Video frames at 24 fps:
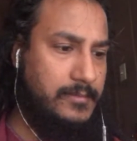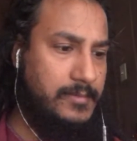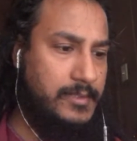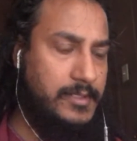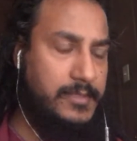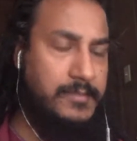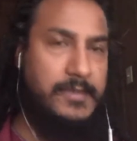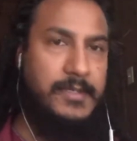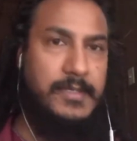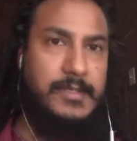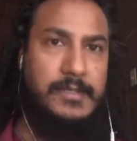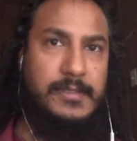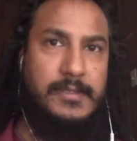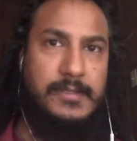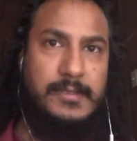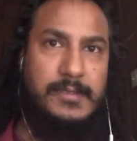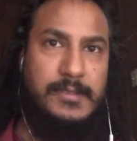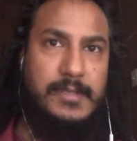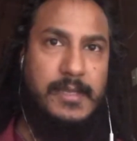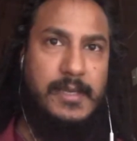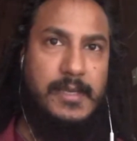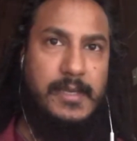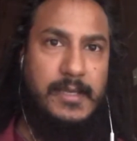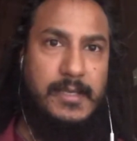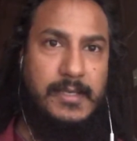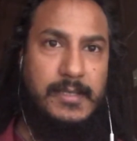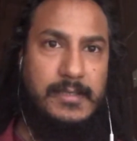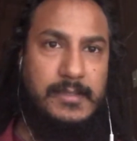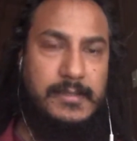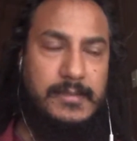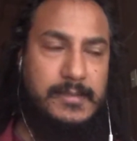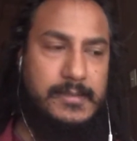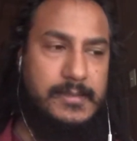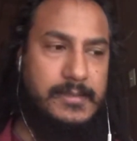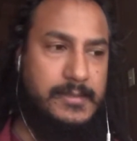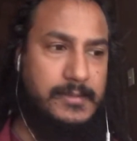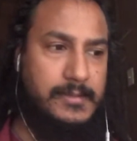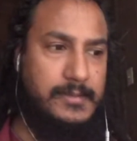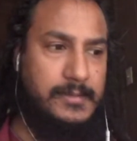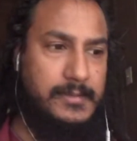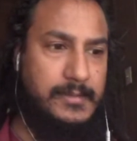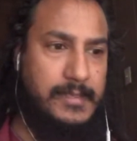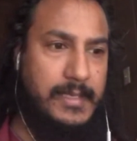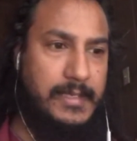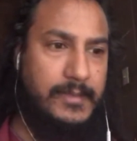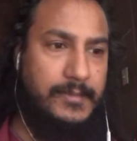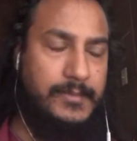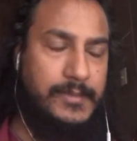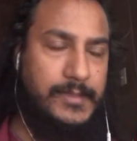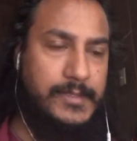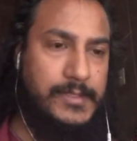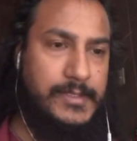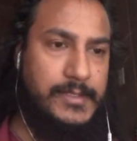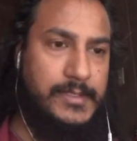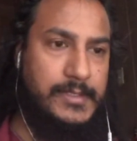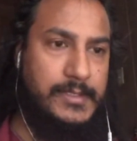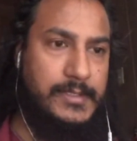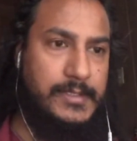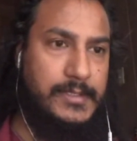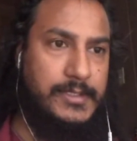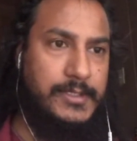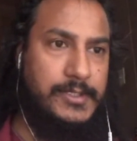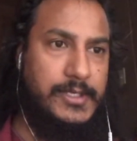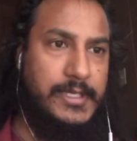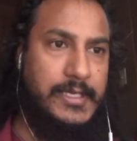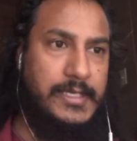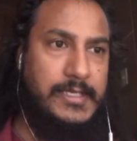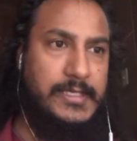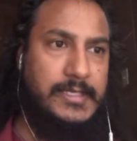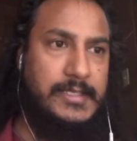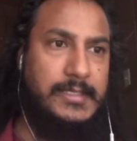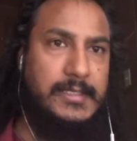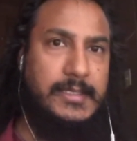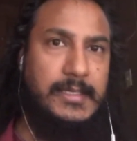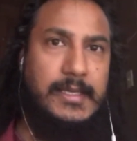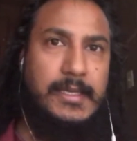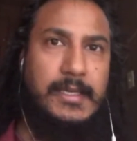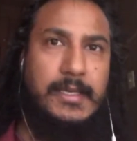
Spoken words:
Tibetan language chanting.